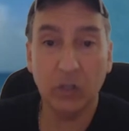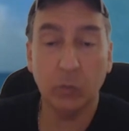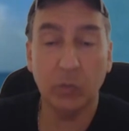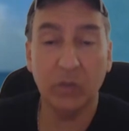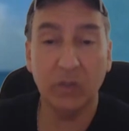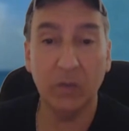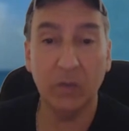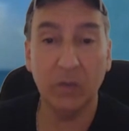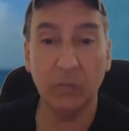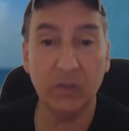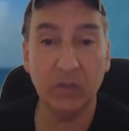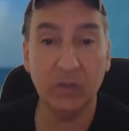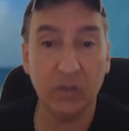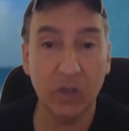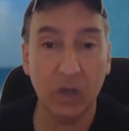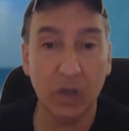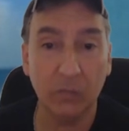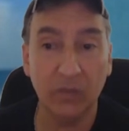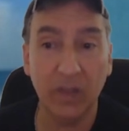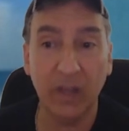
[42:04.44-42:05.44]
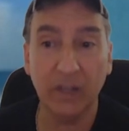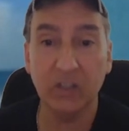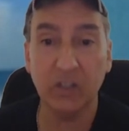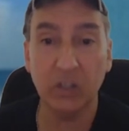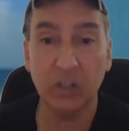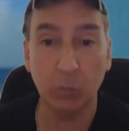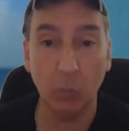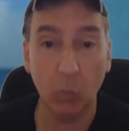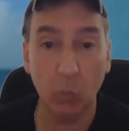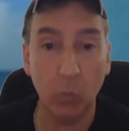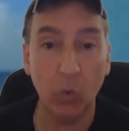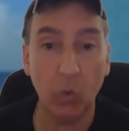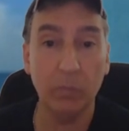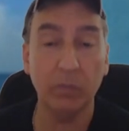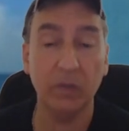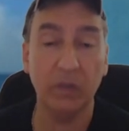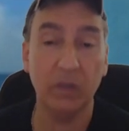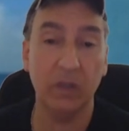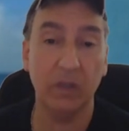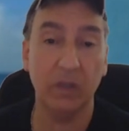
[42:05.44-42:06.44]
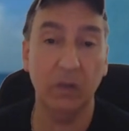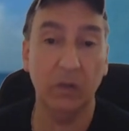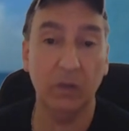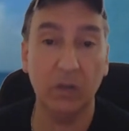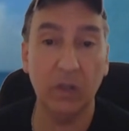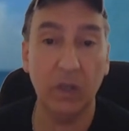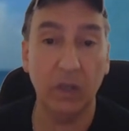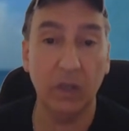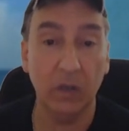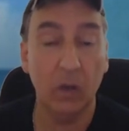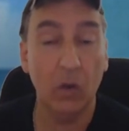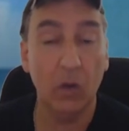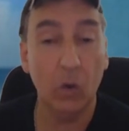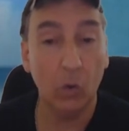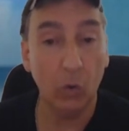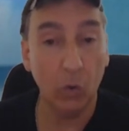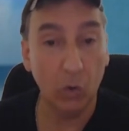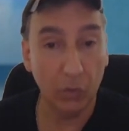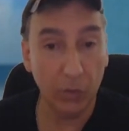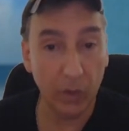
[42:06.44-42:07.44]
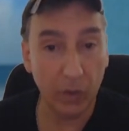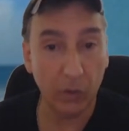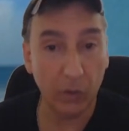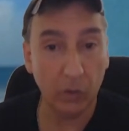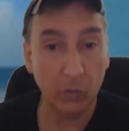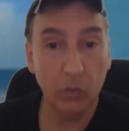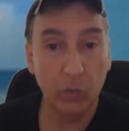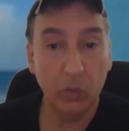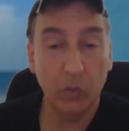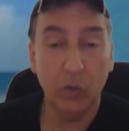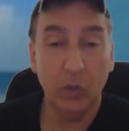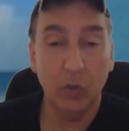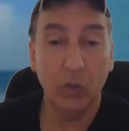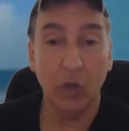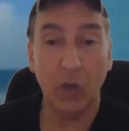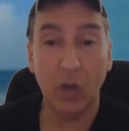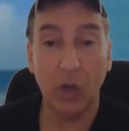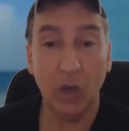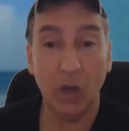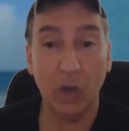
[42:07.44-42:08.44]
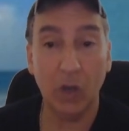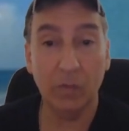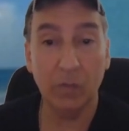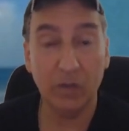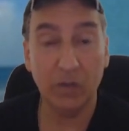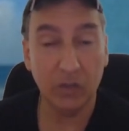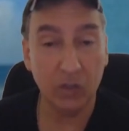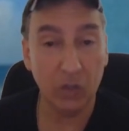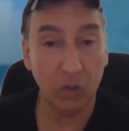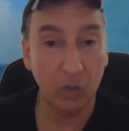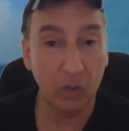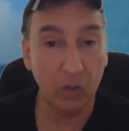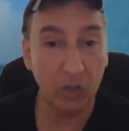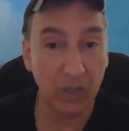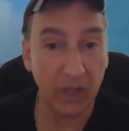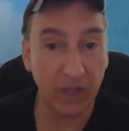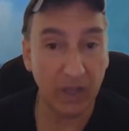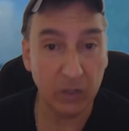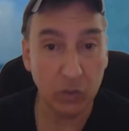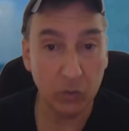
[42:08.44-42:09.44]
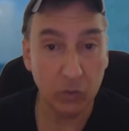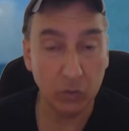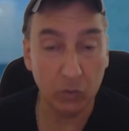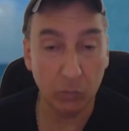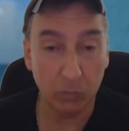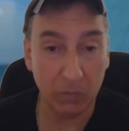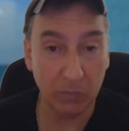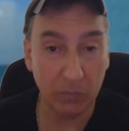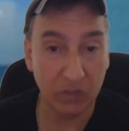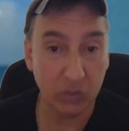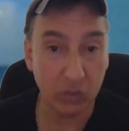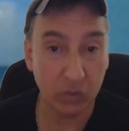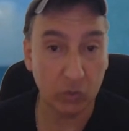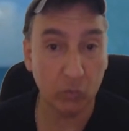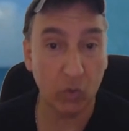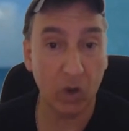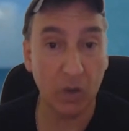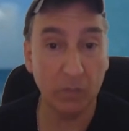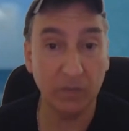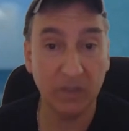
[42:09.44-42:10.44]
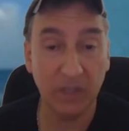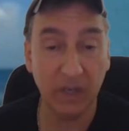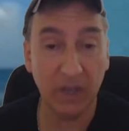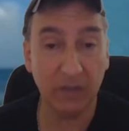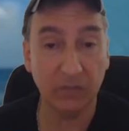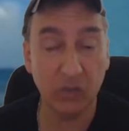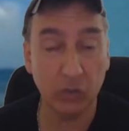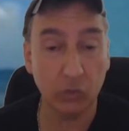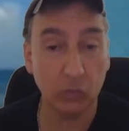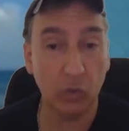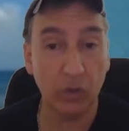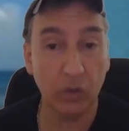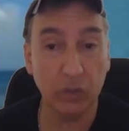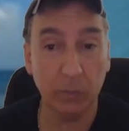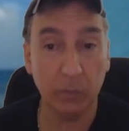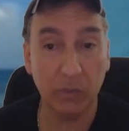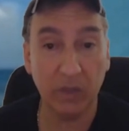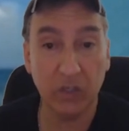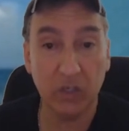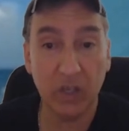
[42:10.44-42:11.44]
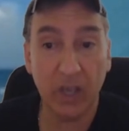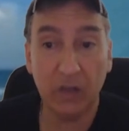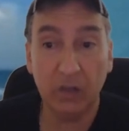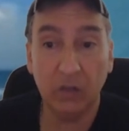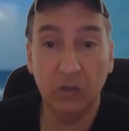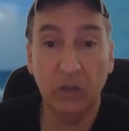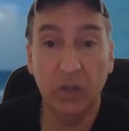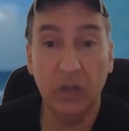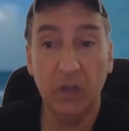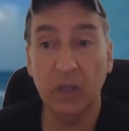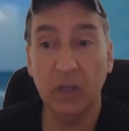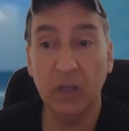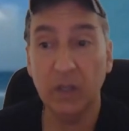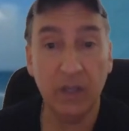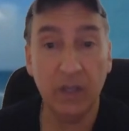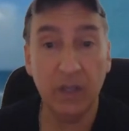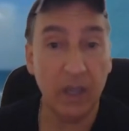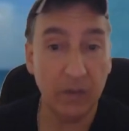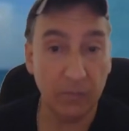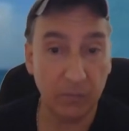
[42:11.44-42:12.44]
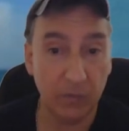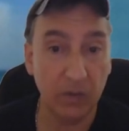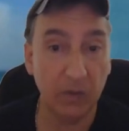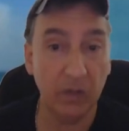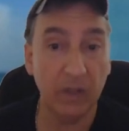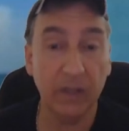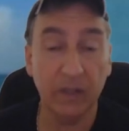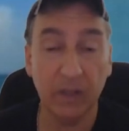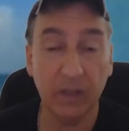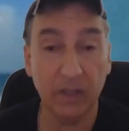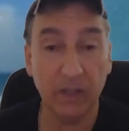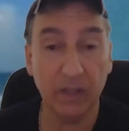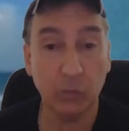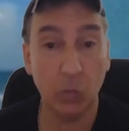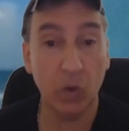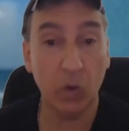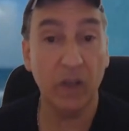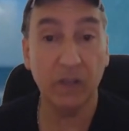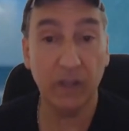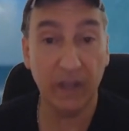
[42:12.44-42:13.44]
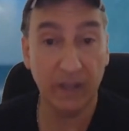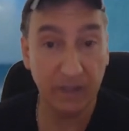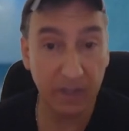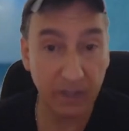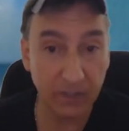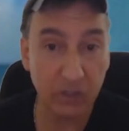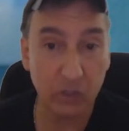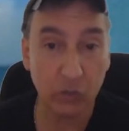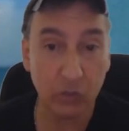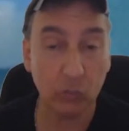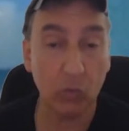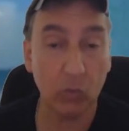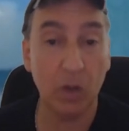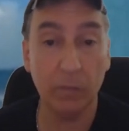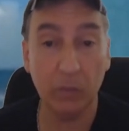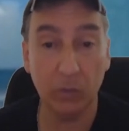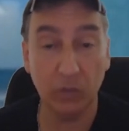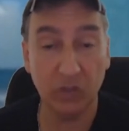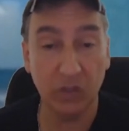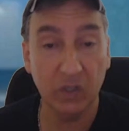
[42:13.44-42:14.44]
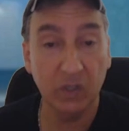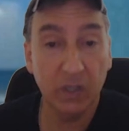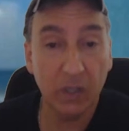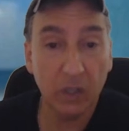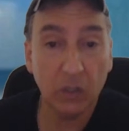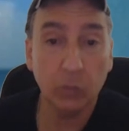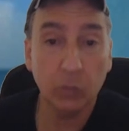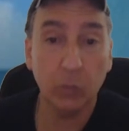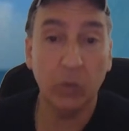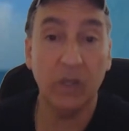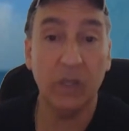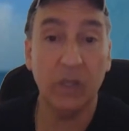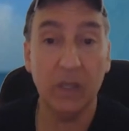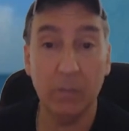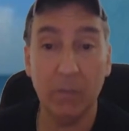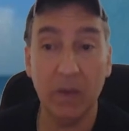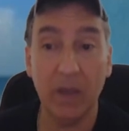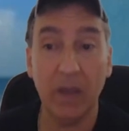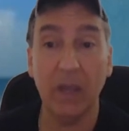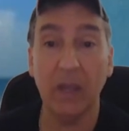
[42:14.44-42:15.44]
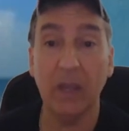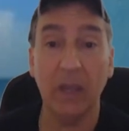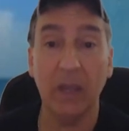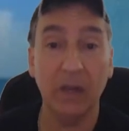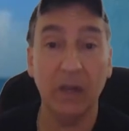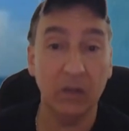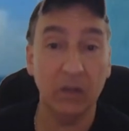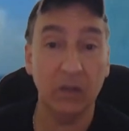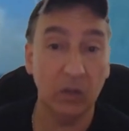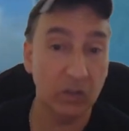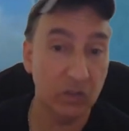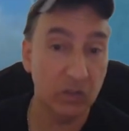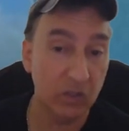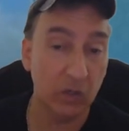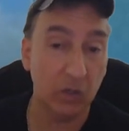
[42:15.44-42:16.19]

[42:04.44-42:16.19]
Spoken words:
with different stuff, not just one particular thing. Although, a lot of YouTube, maybe the subscribers that have subscribed to my channel, they feel like that's why they did subscribe, because it deals with eBay and it does,